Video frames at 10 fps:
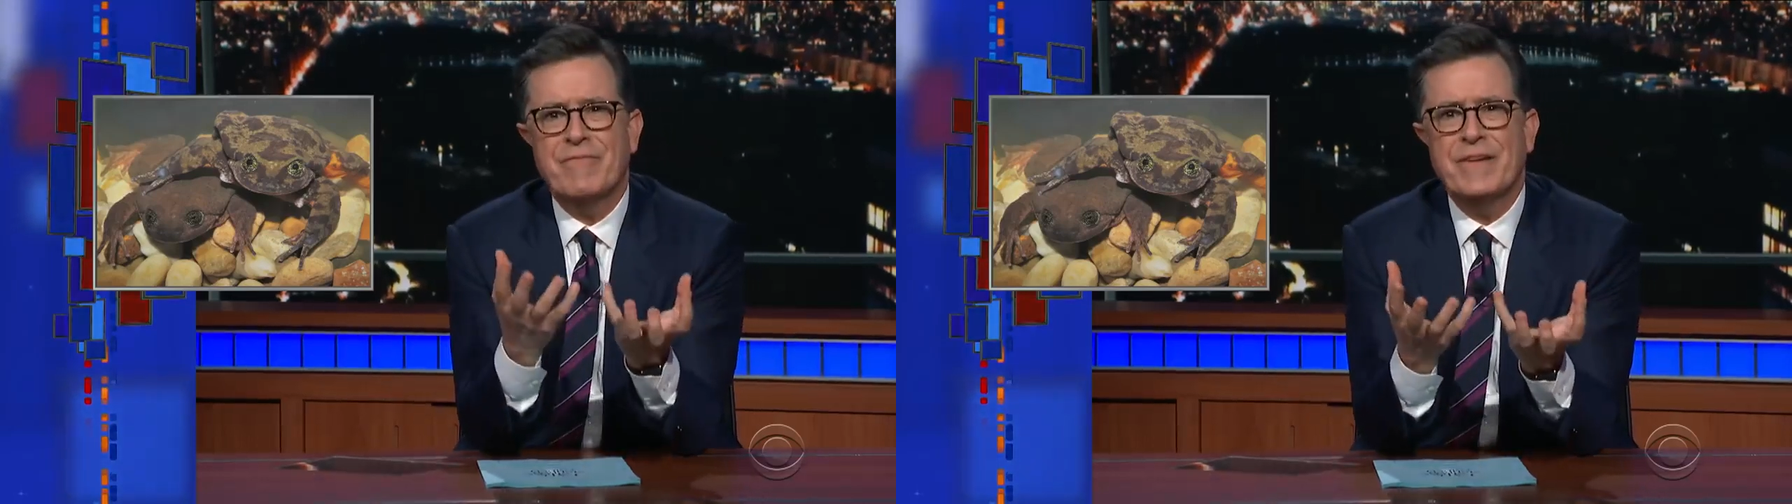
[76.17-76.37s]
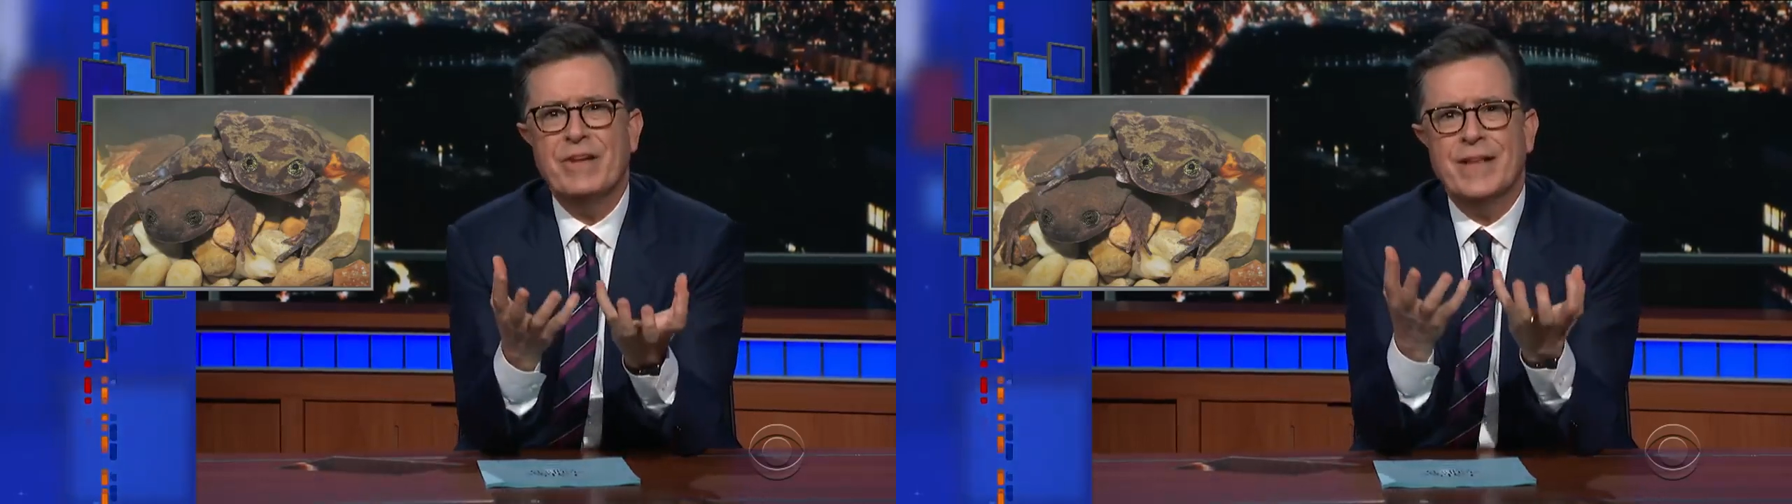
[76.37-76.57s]

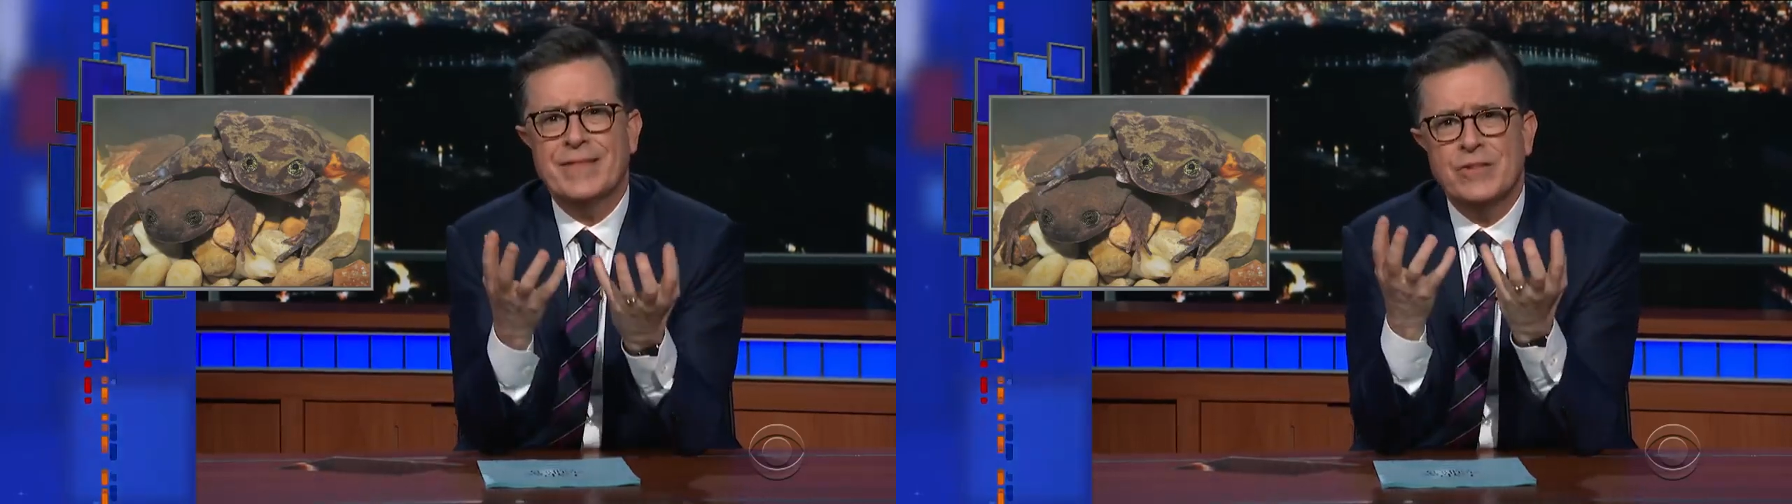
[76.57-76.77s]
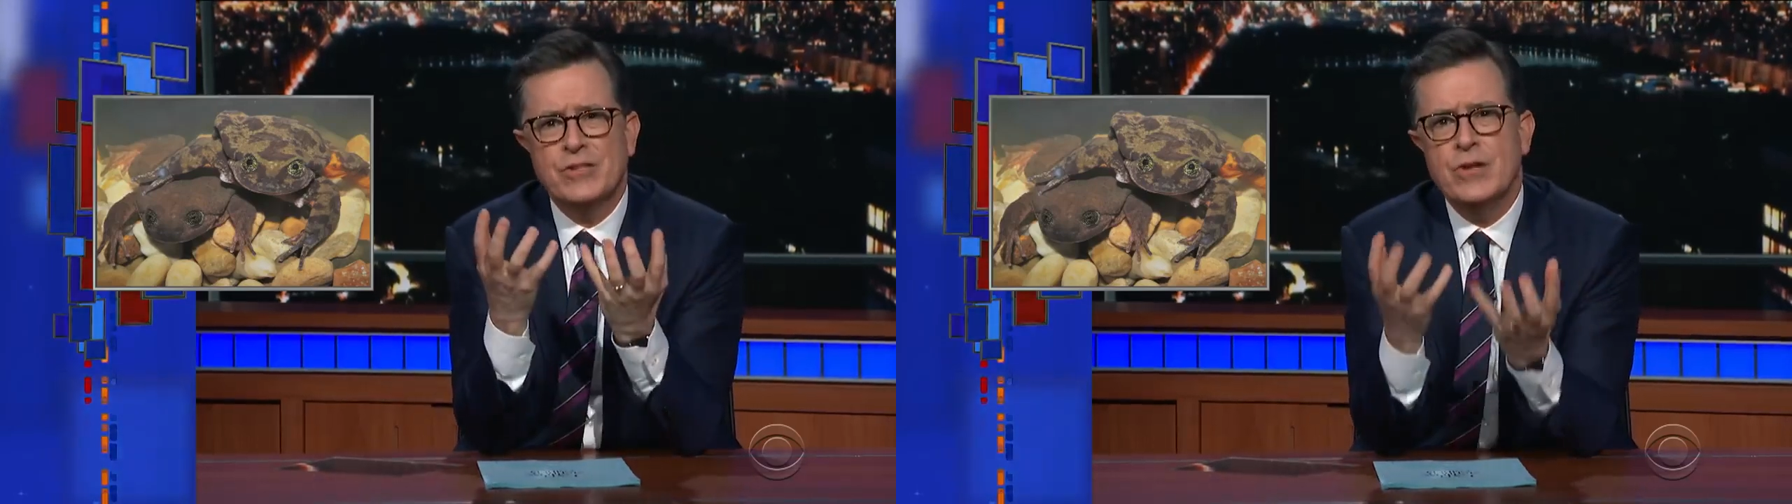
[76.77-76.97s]
feel
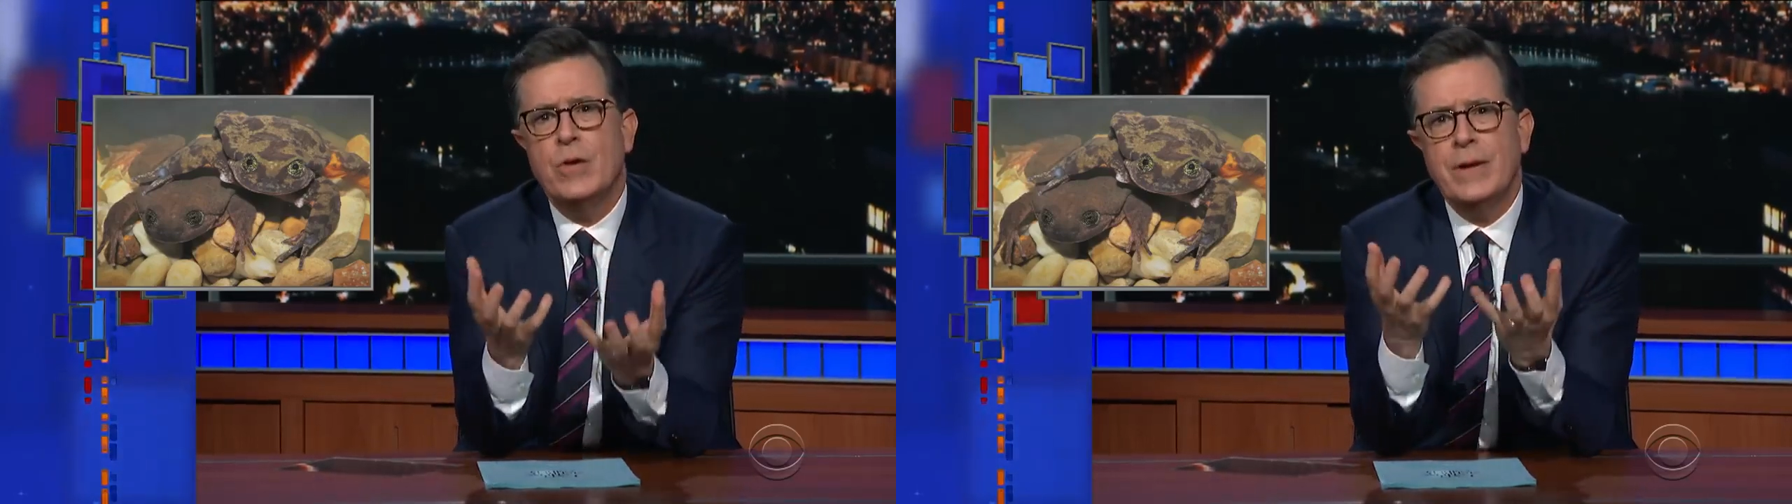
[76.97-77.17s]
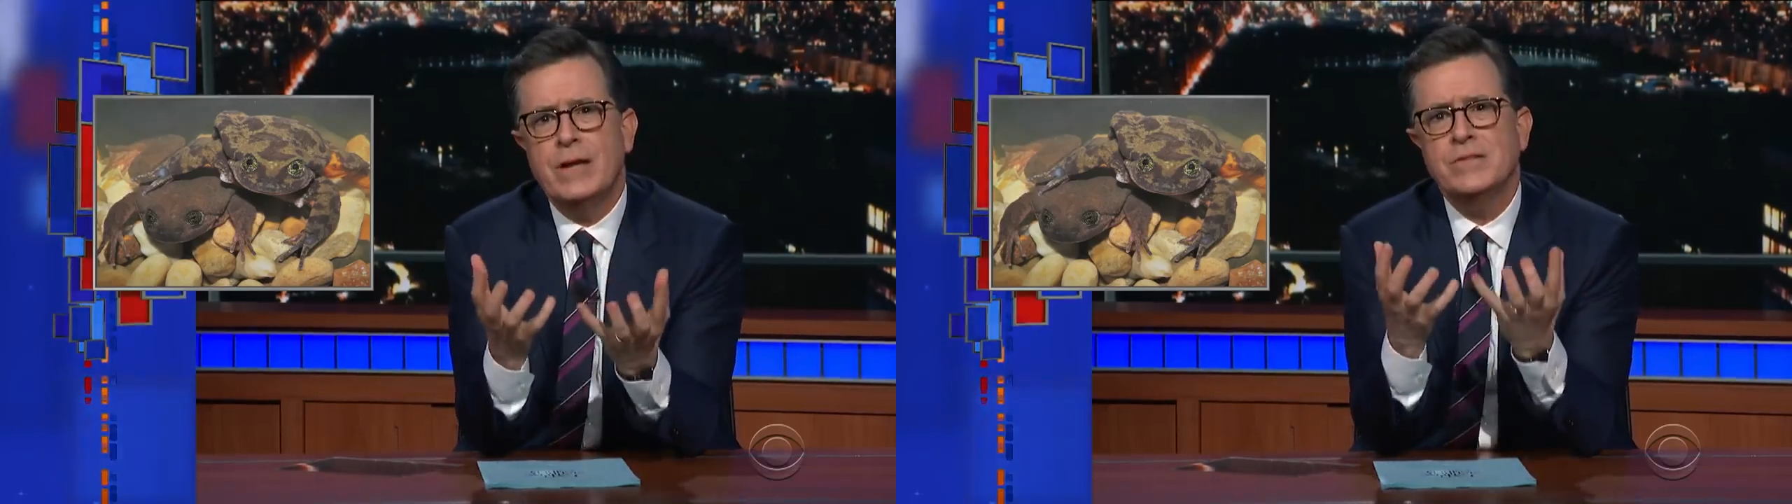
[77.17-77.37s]
like there's
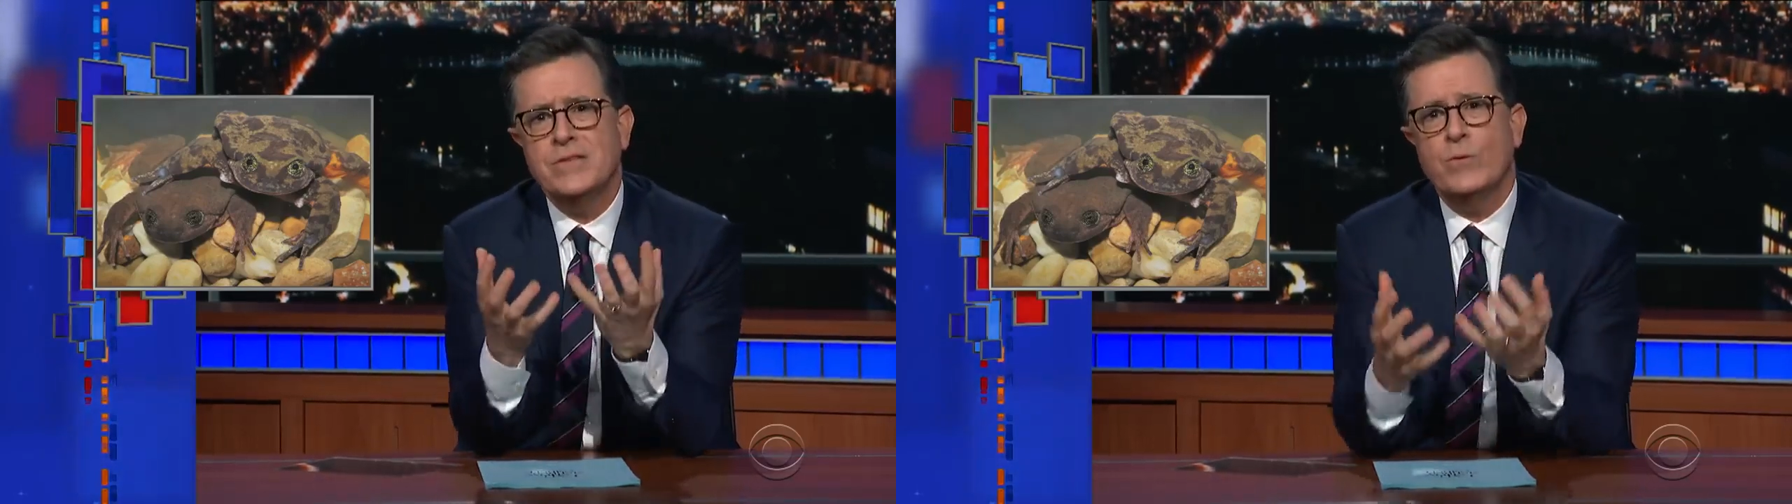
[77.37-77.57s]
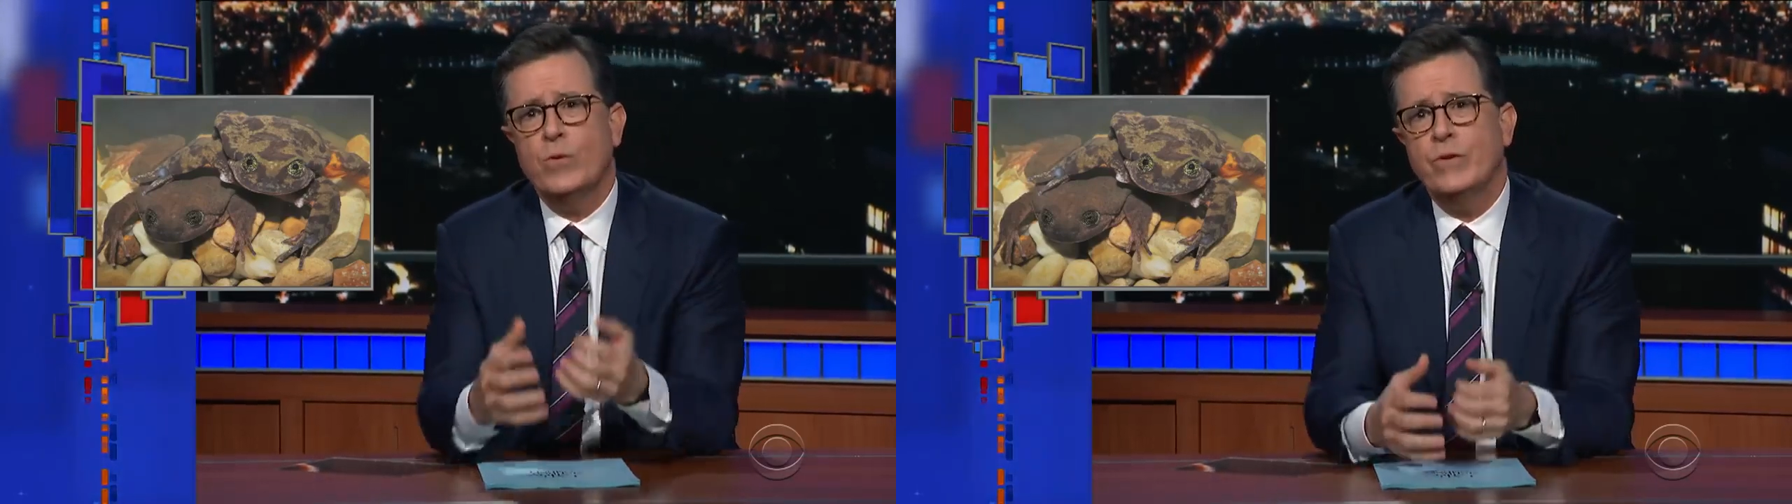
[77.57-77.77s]
no one else
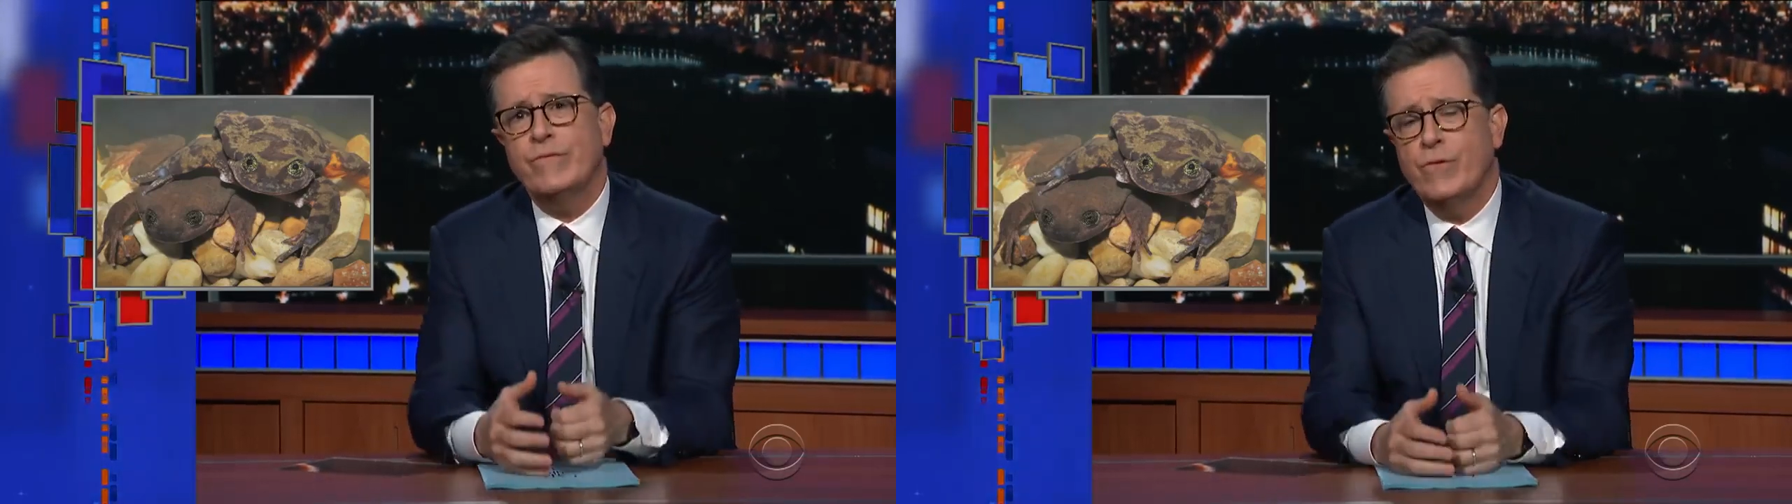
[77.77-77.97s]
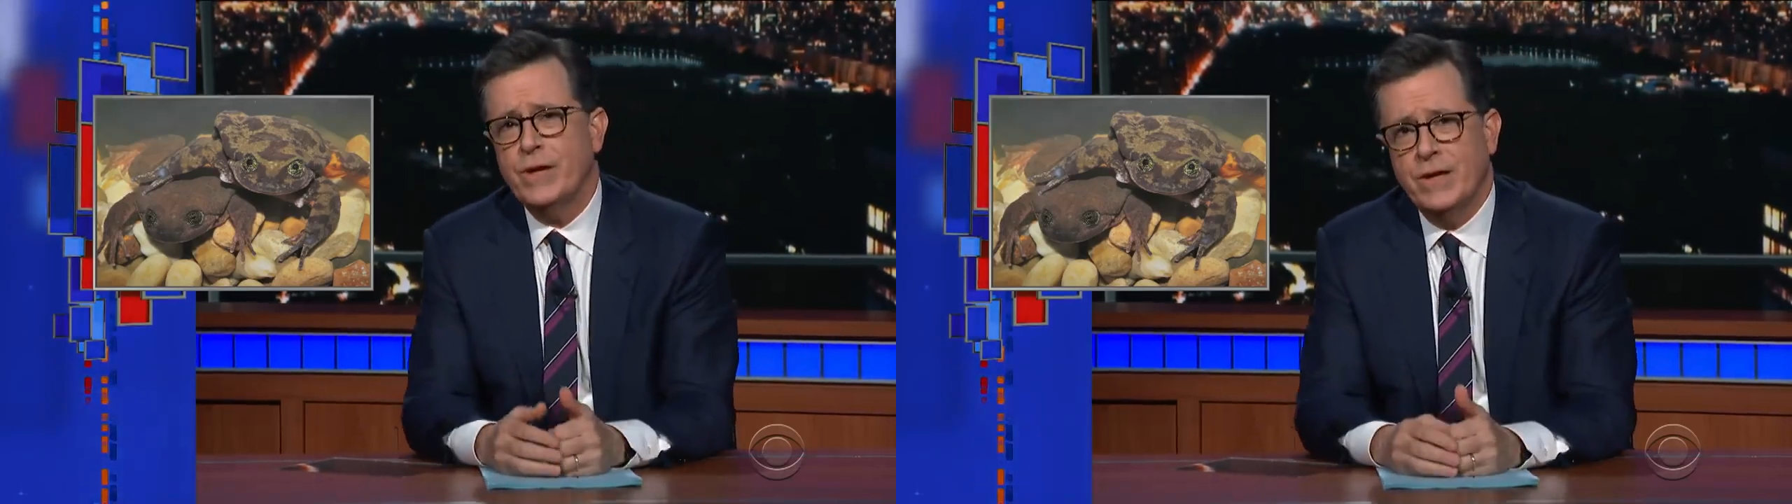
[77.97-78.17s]
in the world
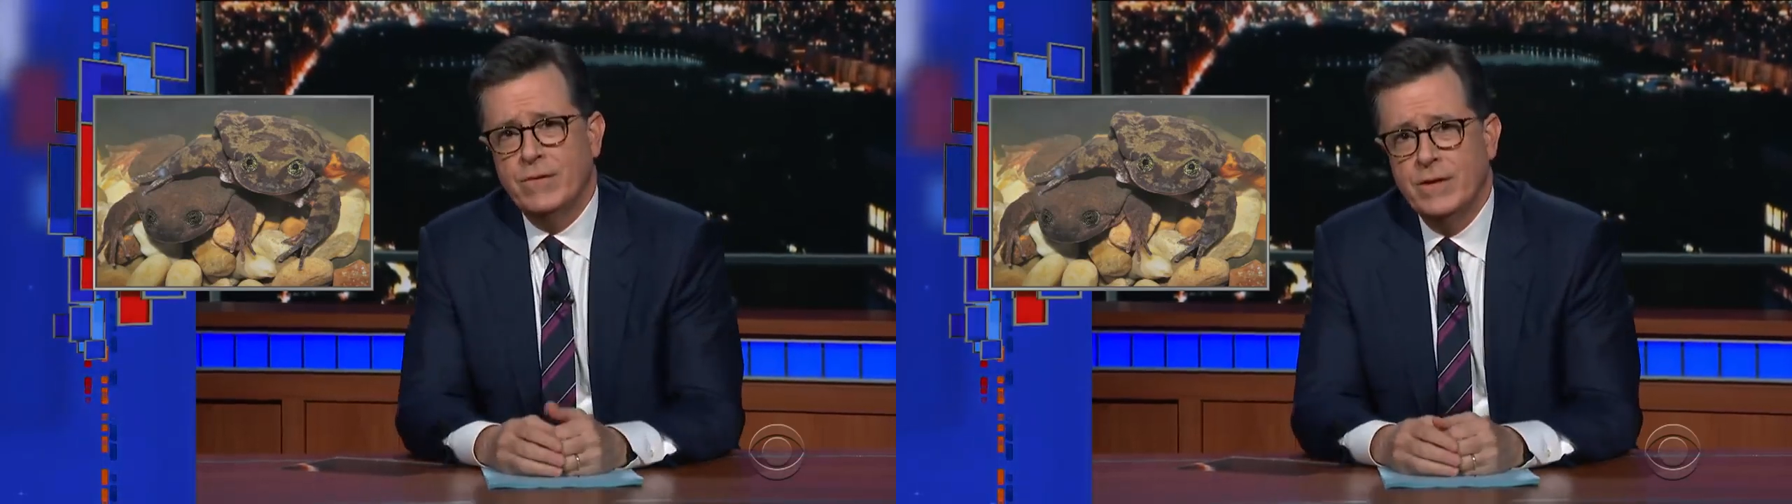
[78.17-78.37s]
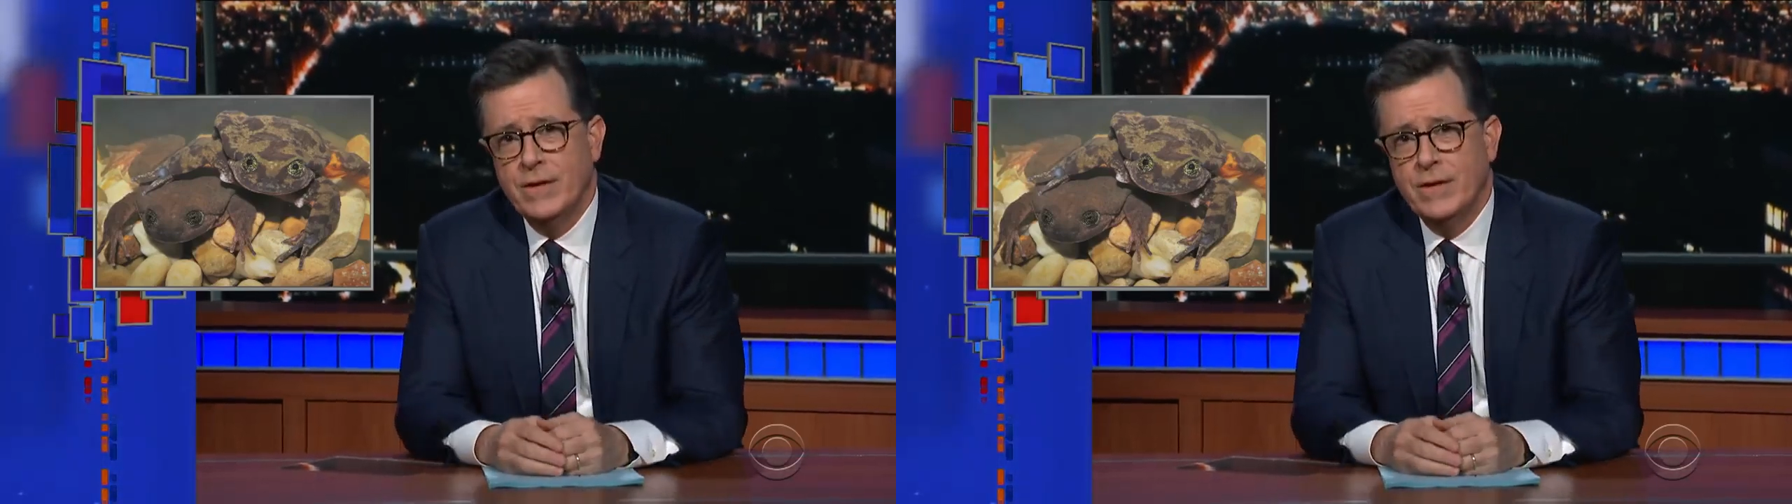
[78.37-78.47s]
for you.